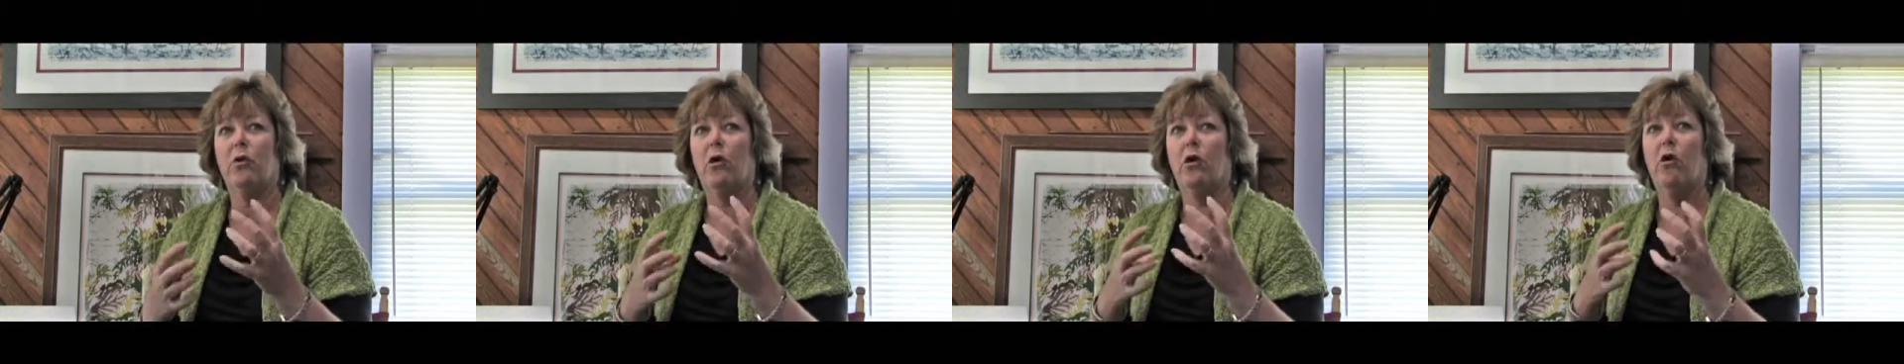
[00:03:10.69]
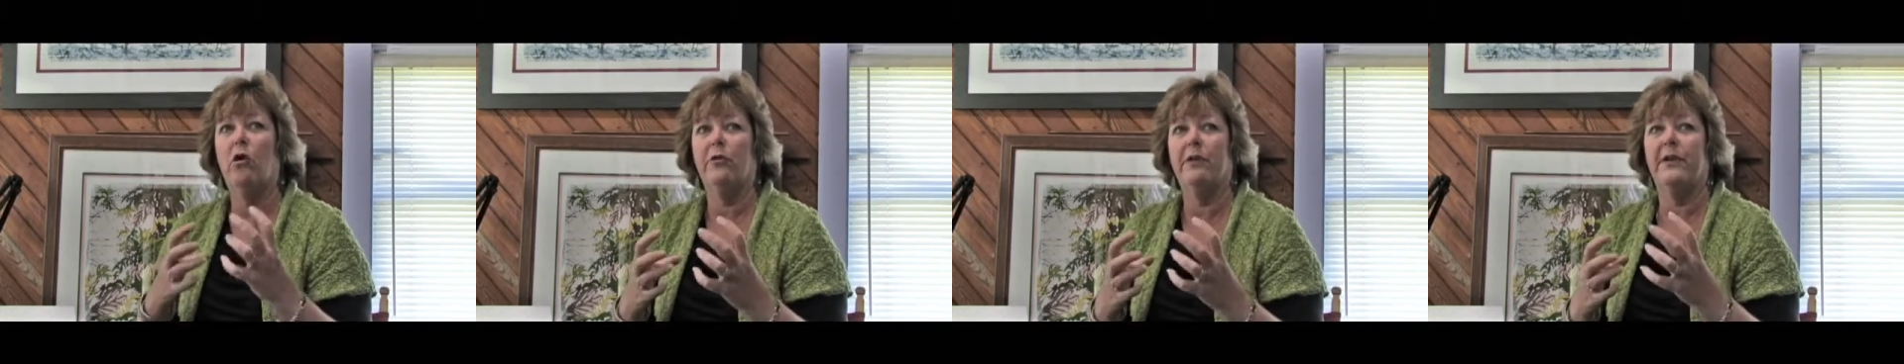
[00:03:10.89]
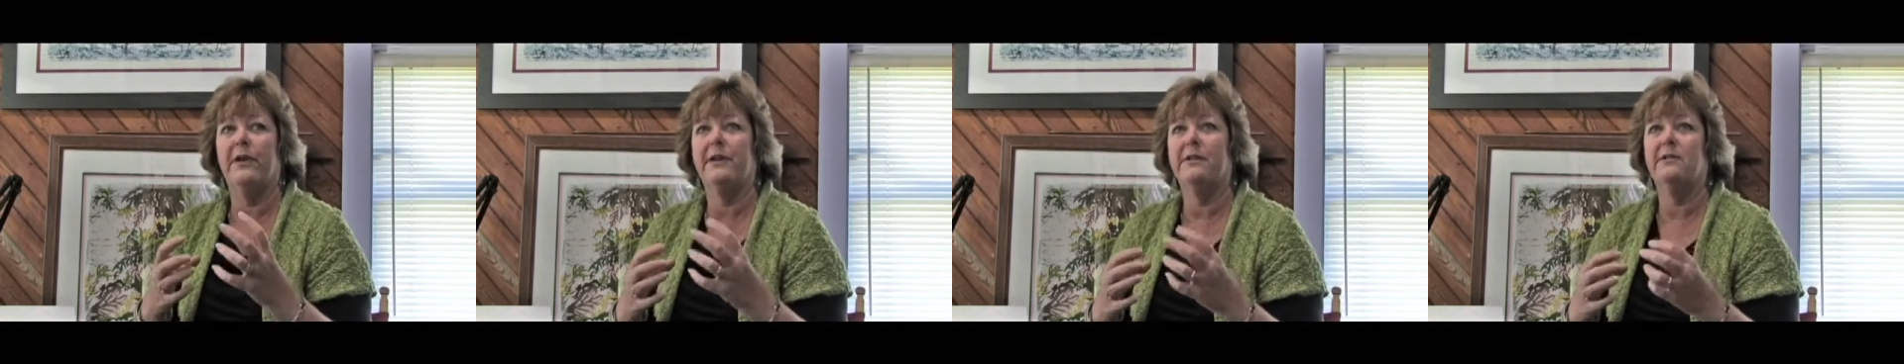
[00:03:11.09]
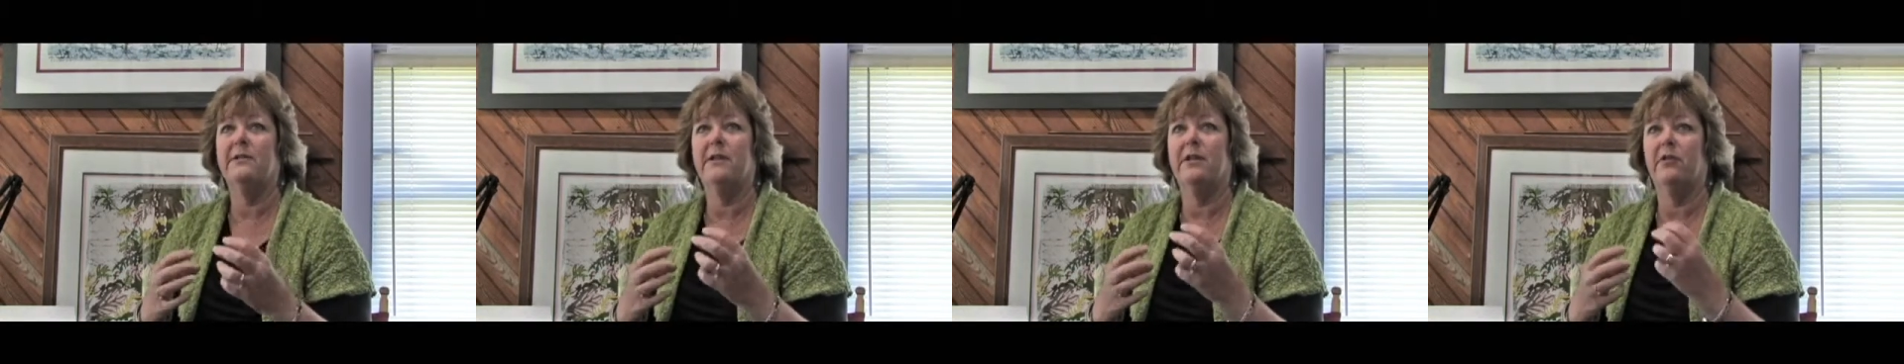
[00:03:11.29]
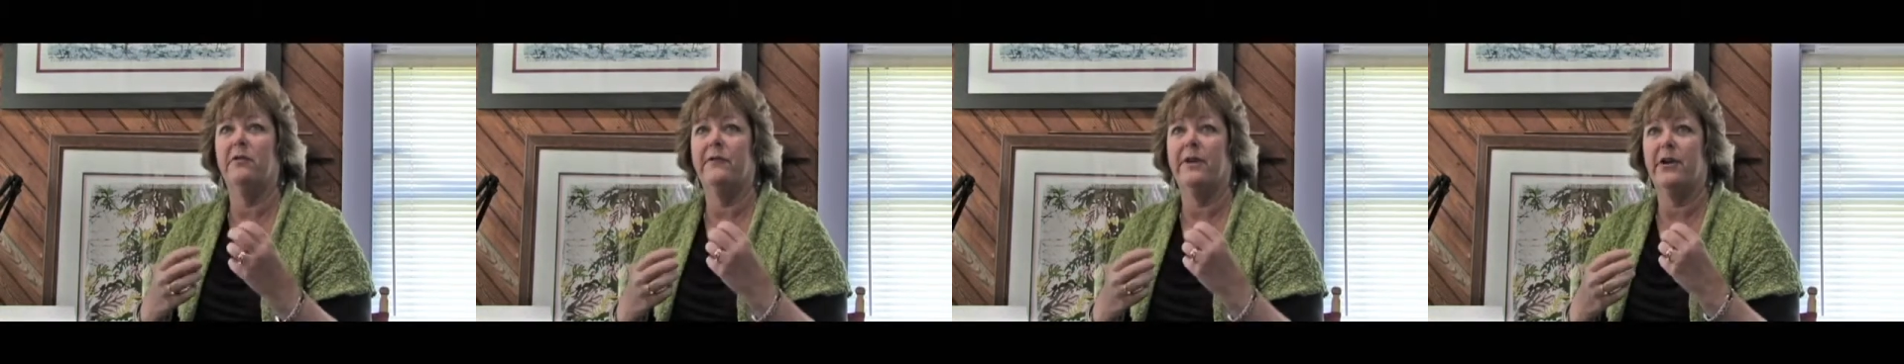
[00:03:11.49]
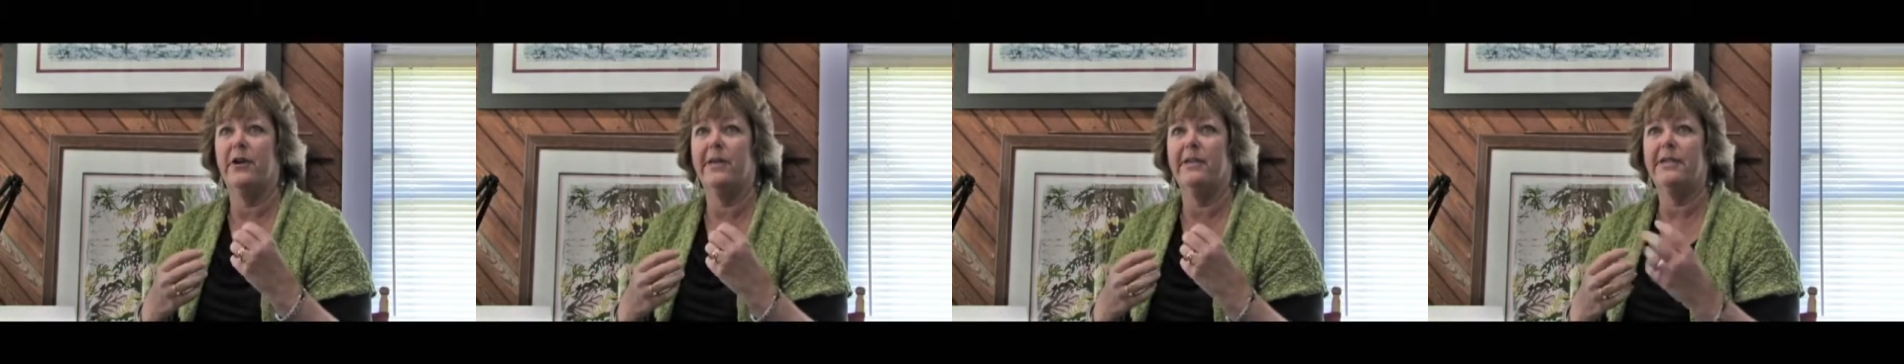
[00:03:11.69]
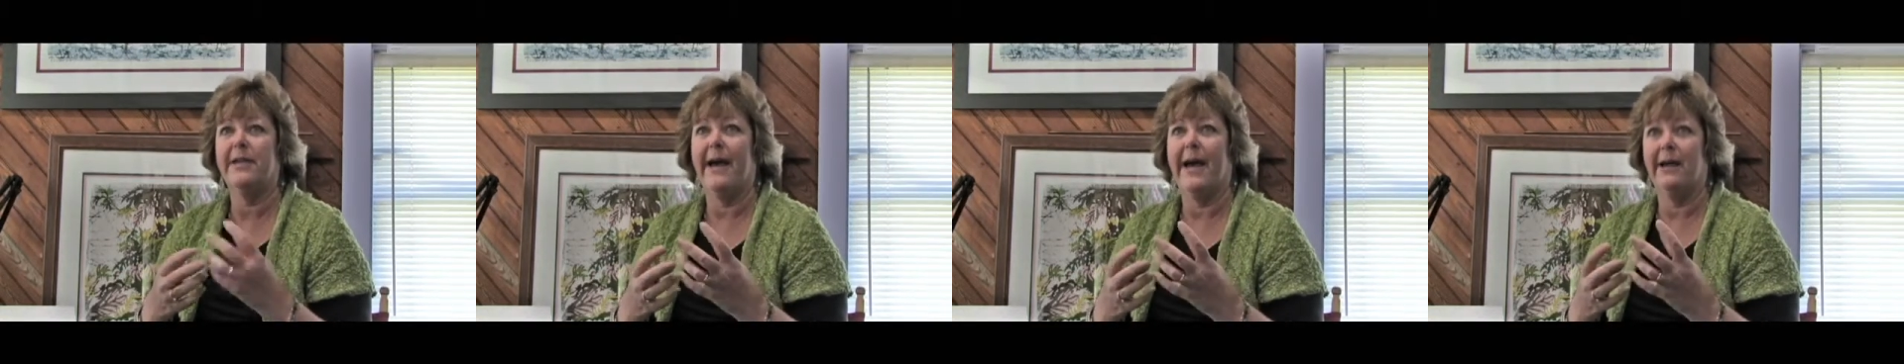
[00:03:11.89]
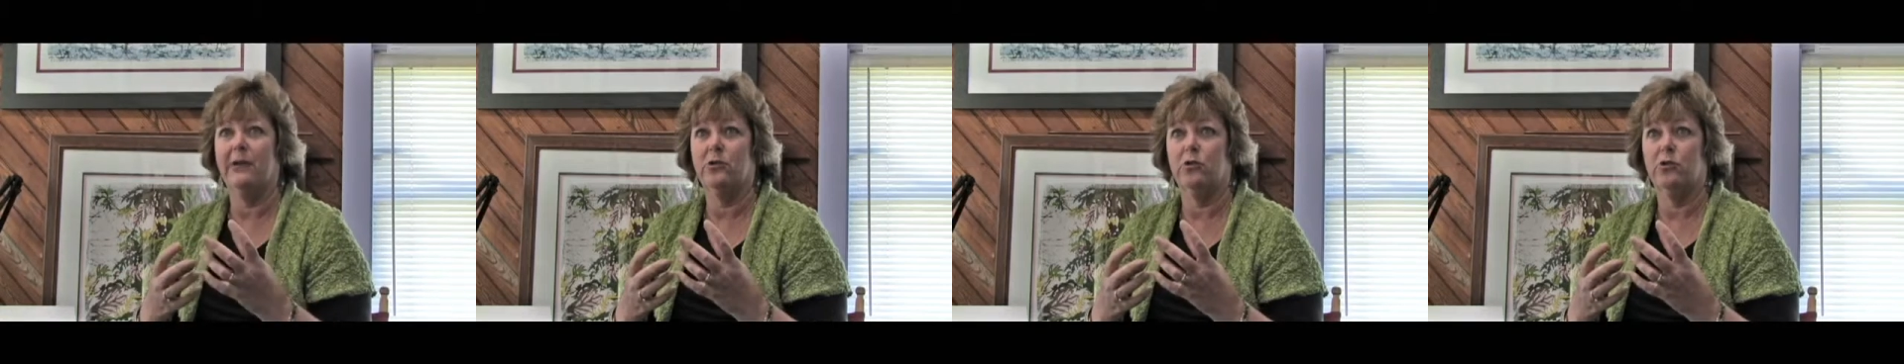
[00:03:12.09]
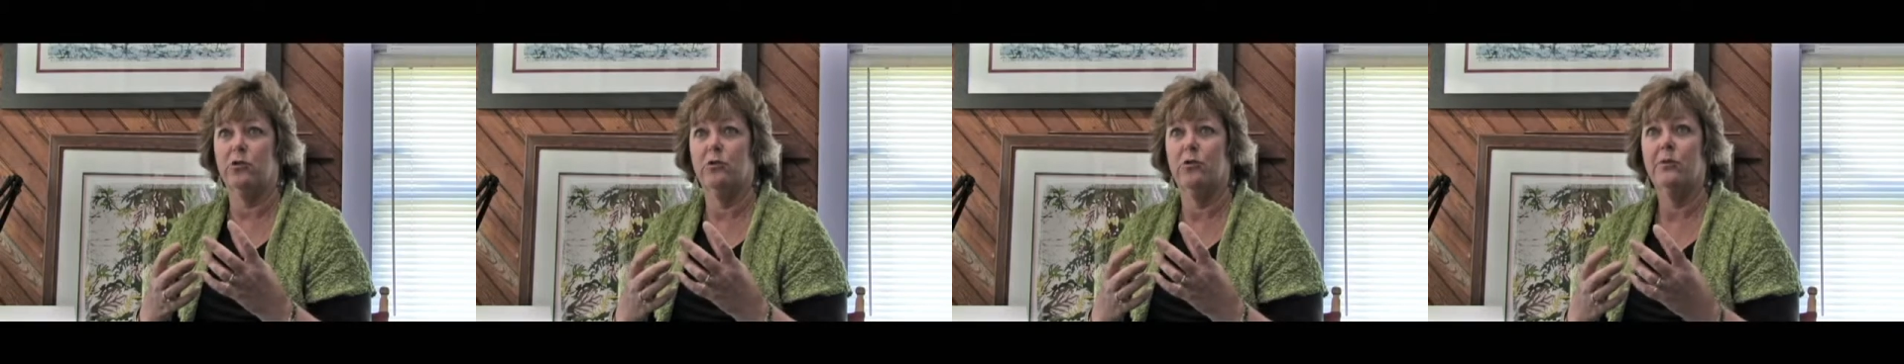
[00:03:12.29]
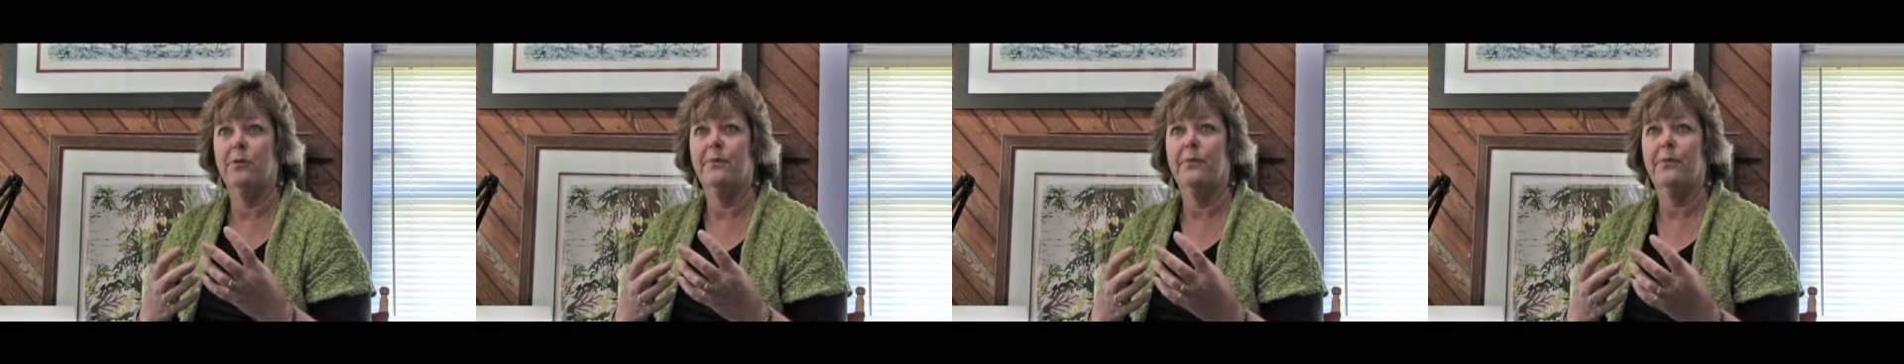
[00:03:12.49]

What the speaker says: all things that are very tactile.